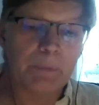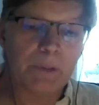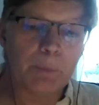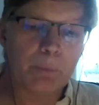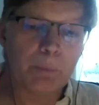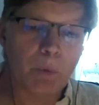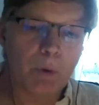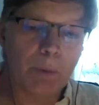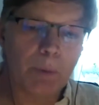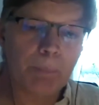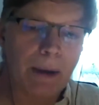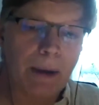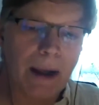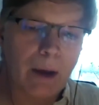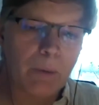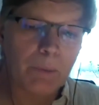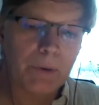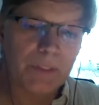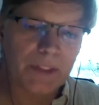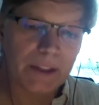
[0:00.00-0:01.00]
The more
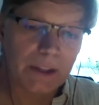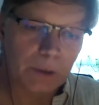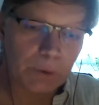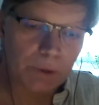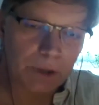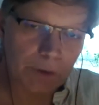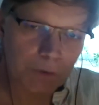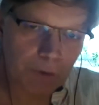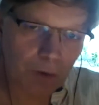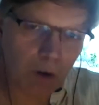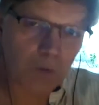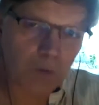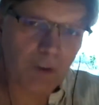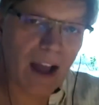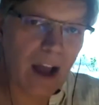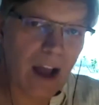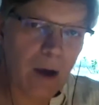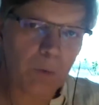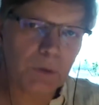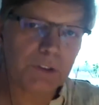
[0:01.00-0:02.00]
power that you devolve
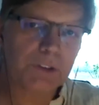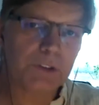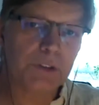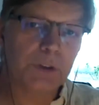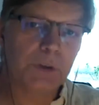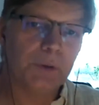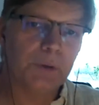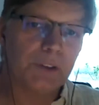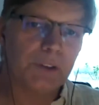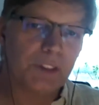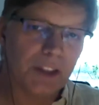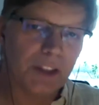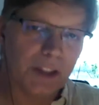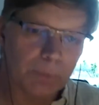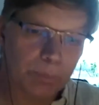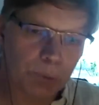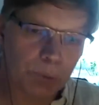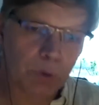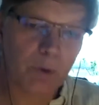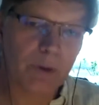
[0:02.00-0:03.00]
out to the
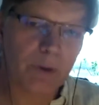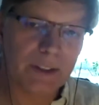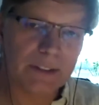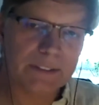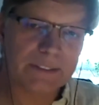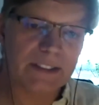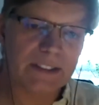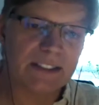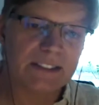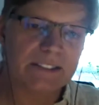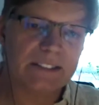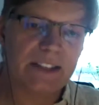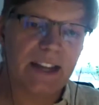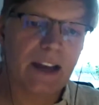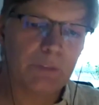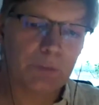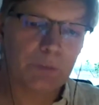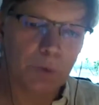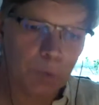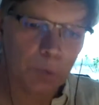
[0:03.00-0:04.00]
employees and the
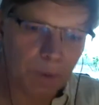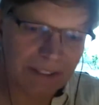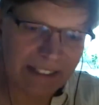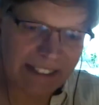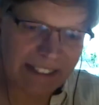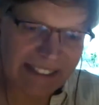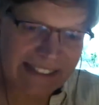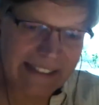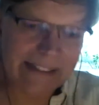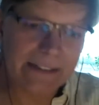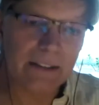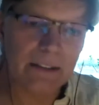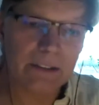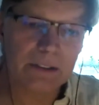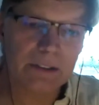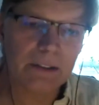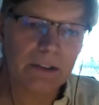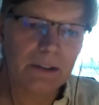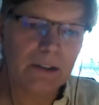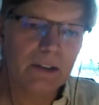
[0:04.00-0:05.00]
staff who really need
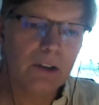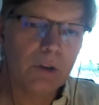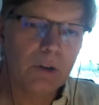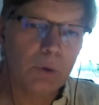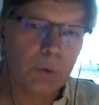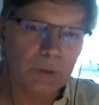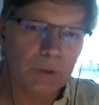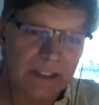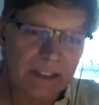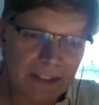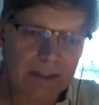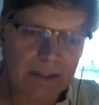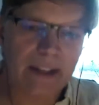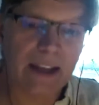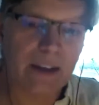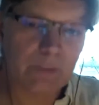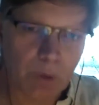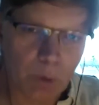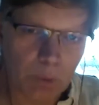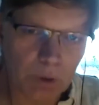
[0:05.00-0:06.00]
it, who need to
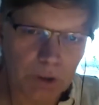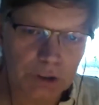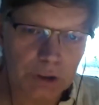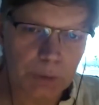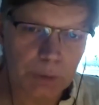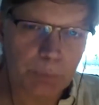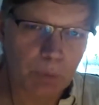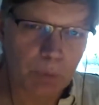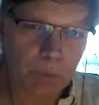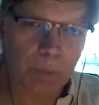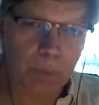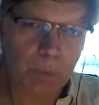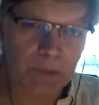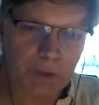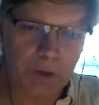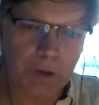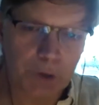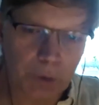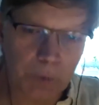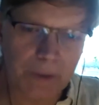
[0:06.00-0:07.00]
have ownership over what
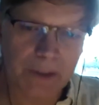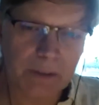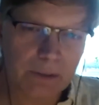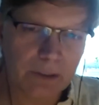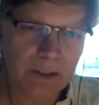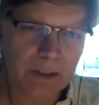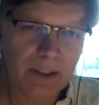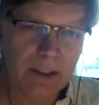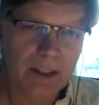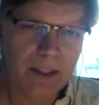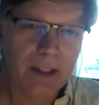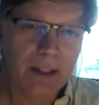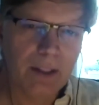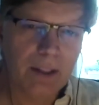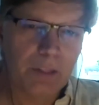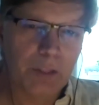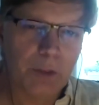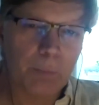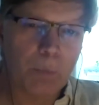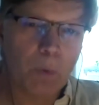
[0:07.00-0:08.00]
they're doing,
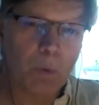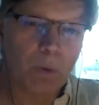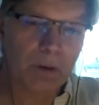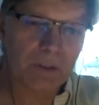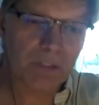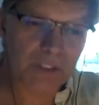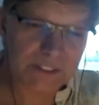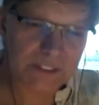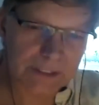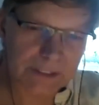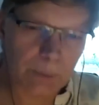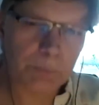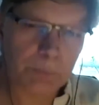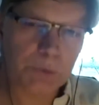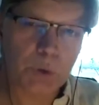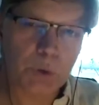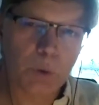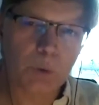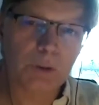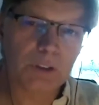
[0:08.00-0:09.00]
the more the sum
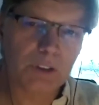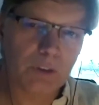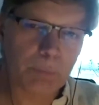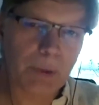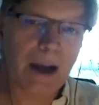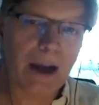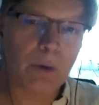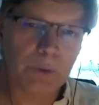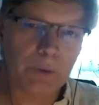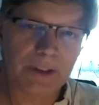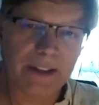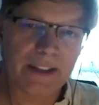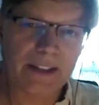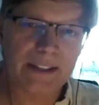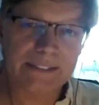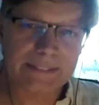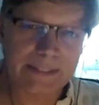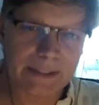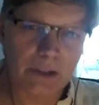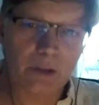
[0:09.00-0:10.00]
total of power
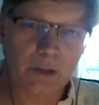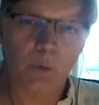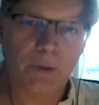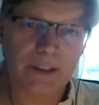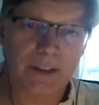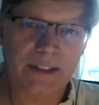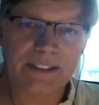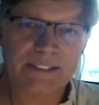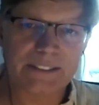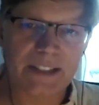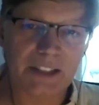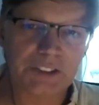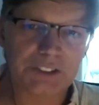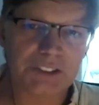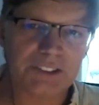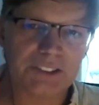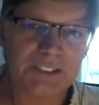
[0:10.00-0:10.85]
is in an organization,